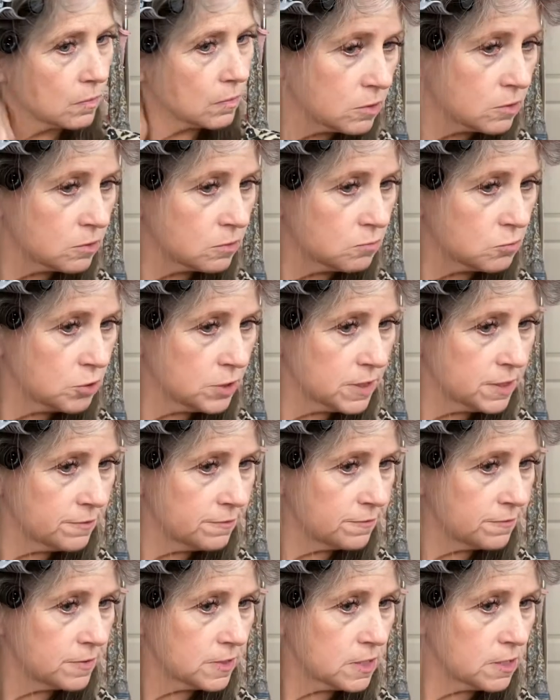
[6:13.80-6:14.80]
I'm trying to
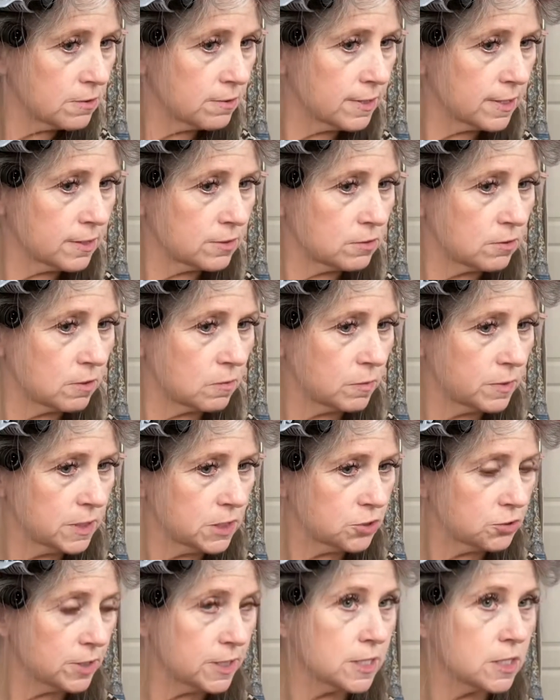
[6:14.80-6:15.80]
figure out, do I want to
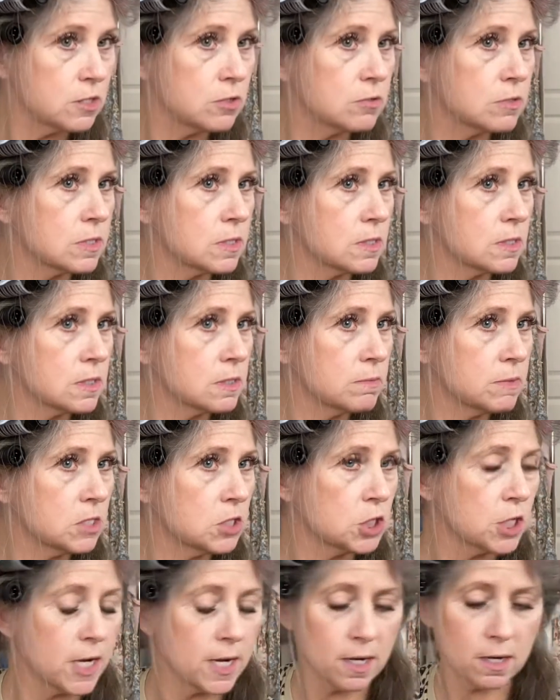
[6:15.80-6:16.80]
try to use this
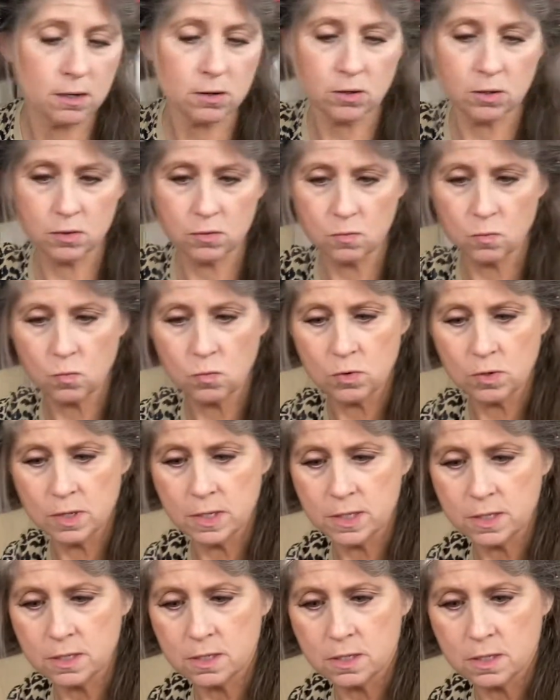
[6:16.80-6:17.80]
much hair on
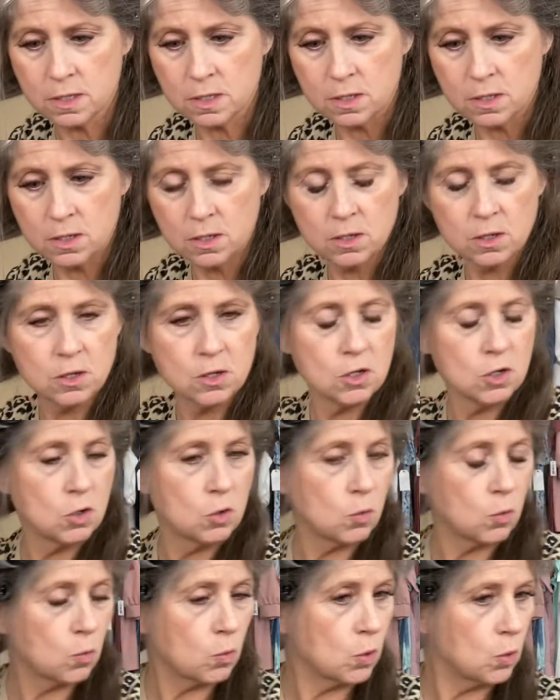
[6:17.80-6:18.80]
one
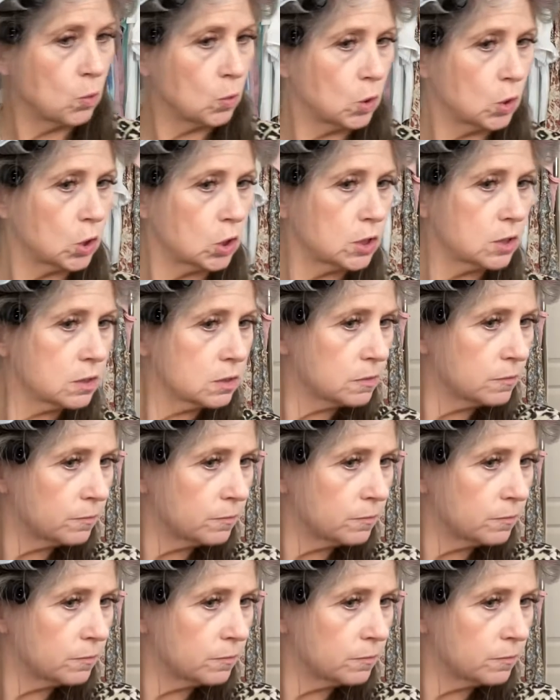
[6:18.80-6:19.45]
roller?